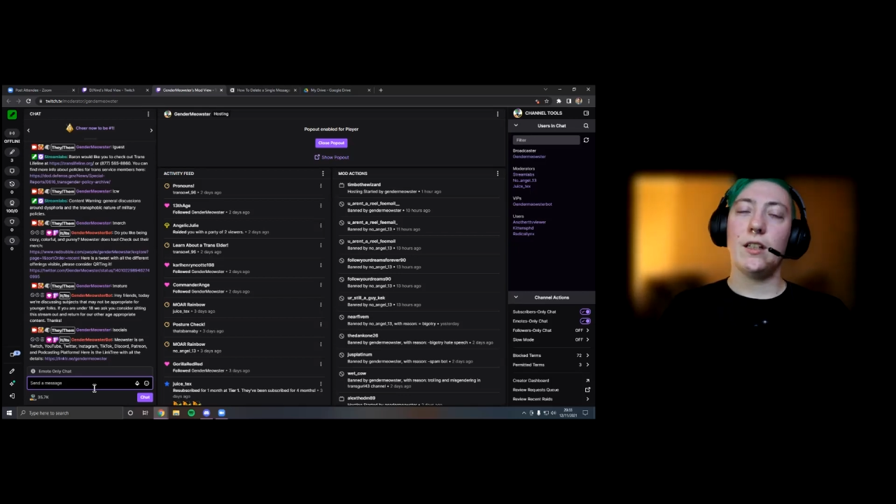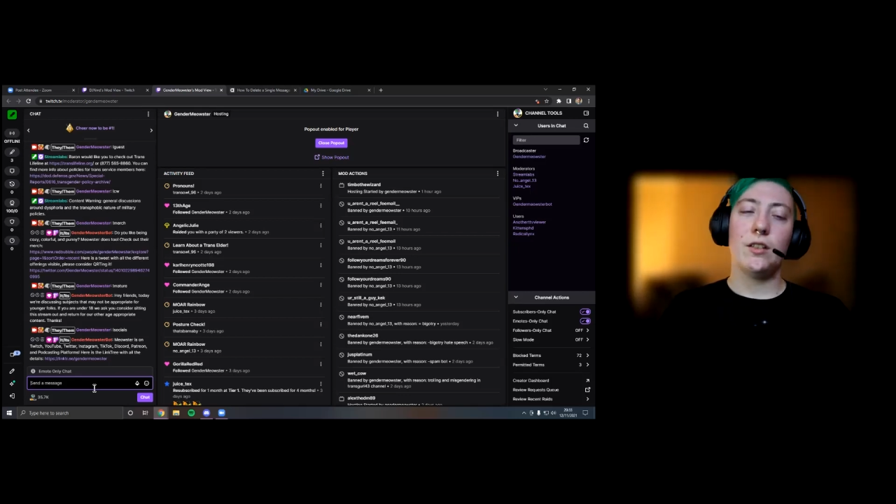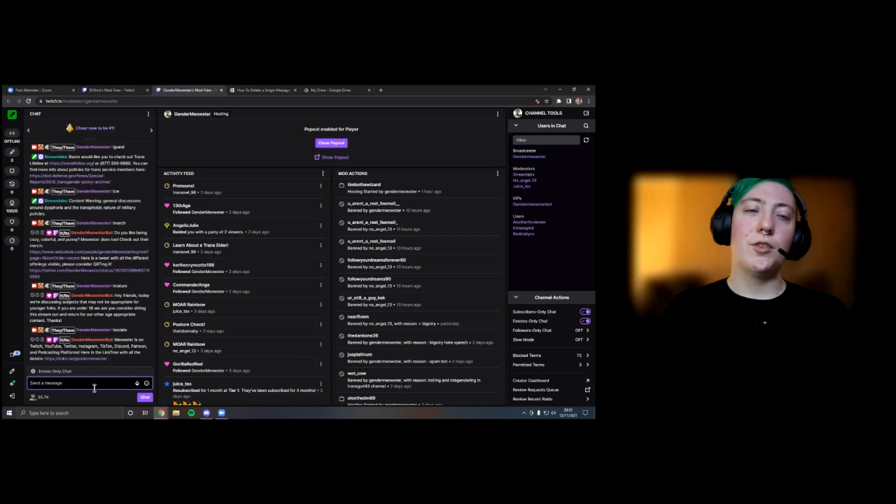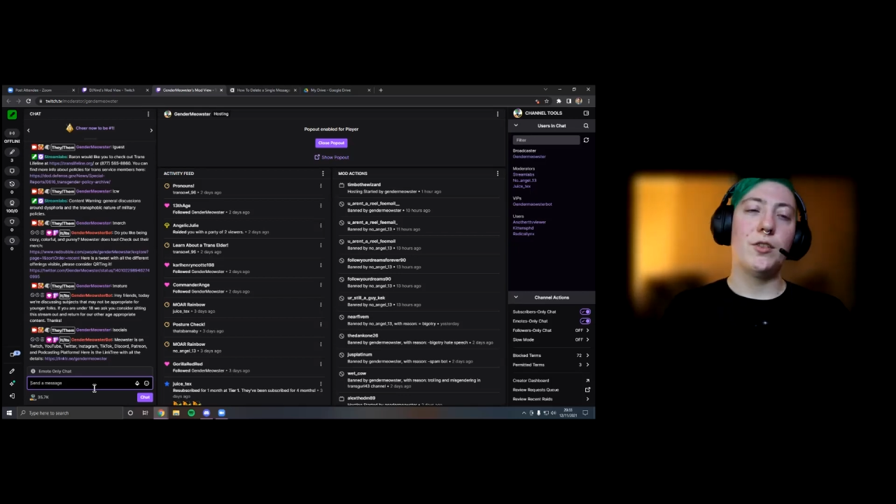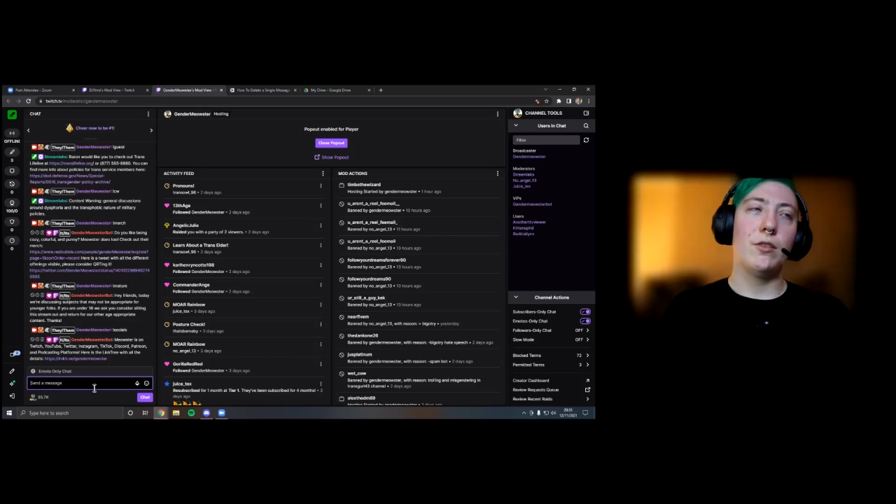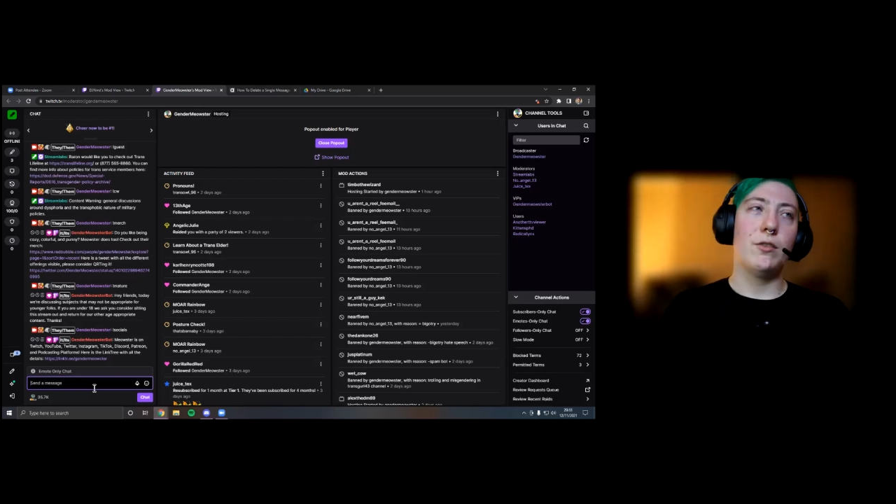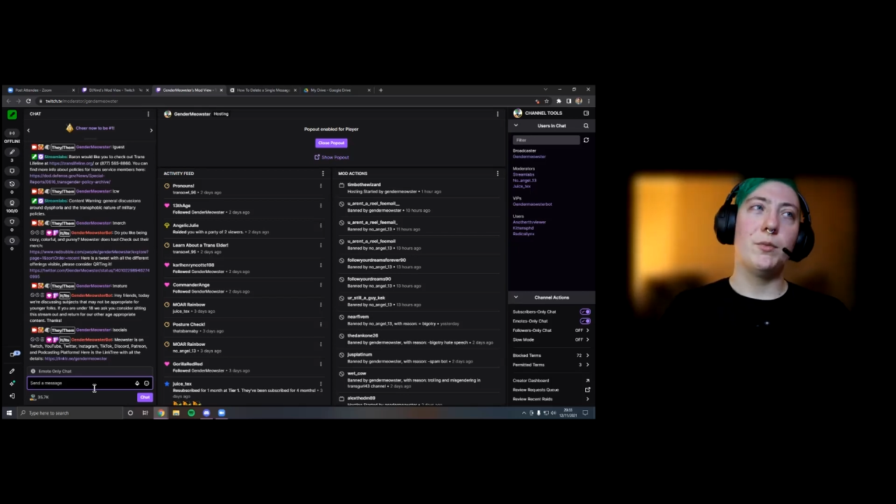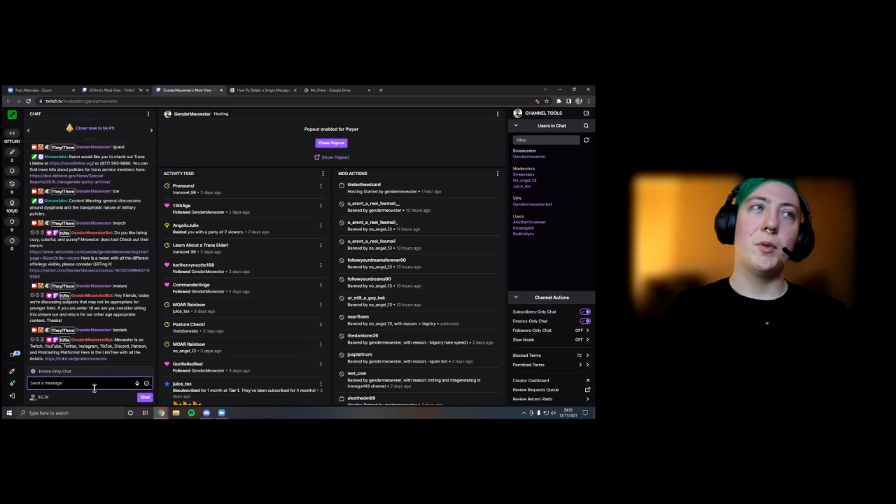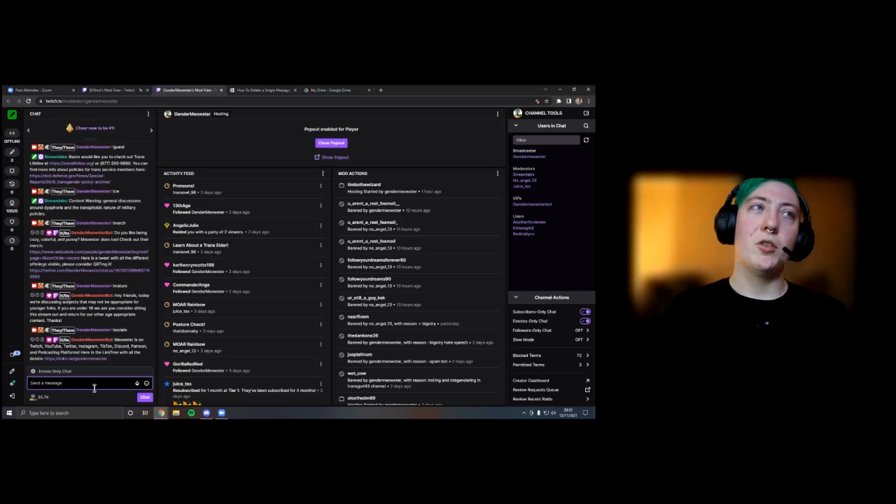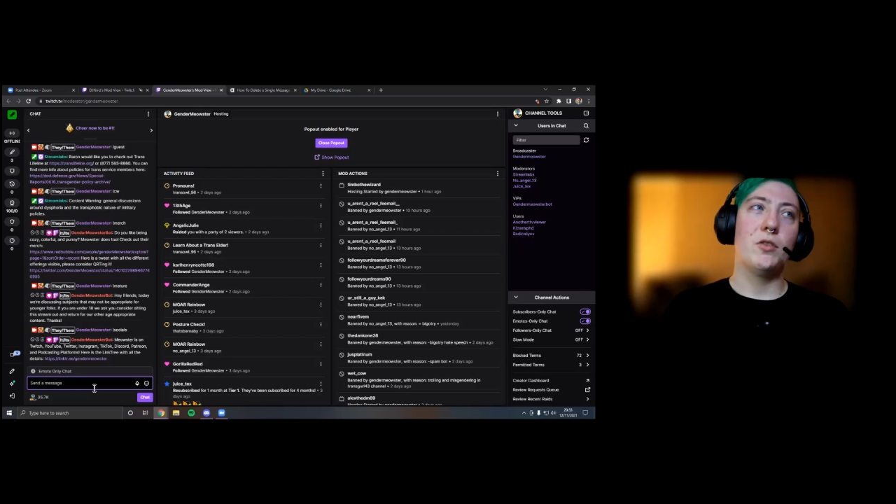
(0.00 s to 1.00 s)
I also
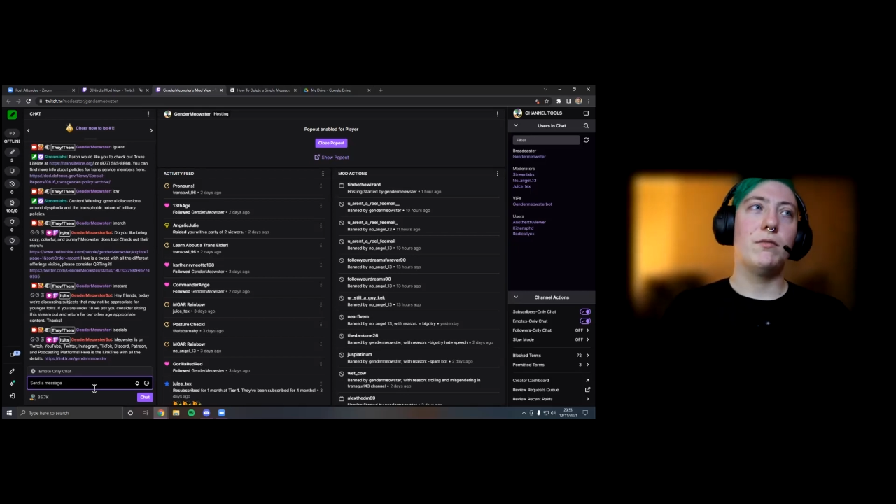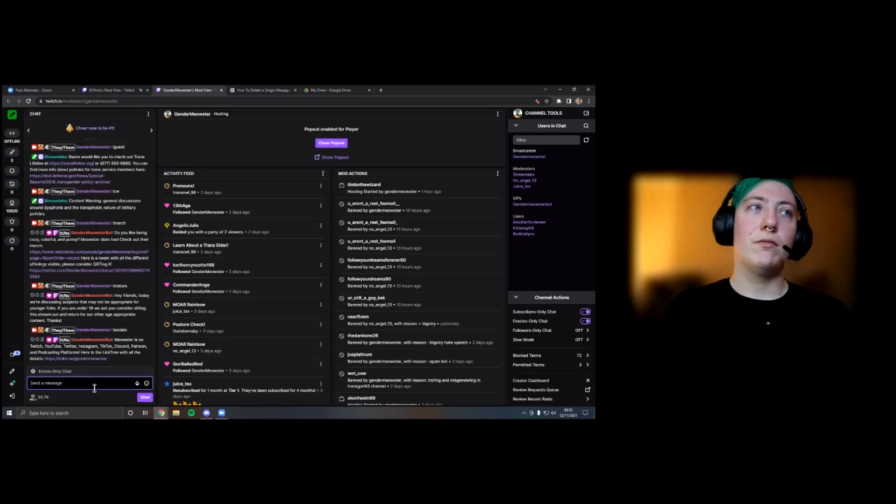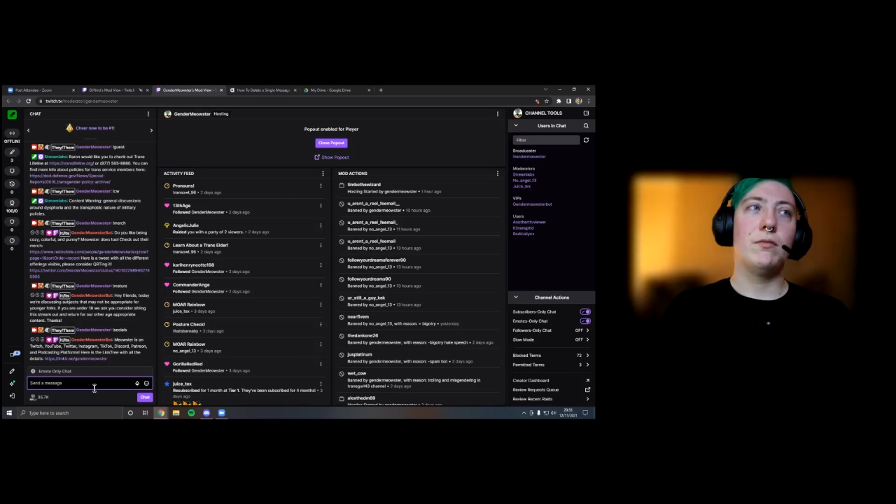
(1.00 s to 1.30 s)
am on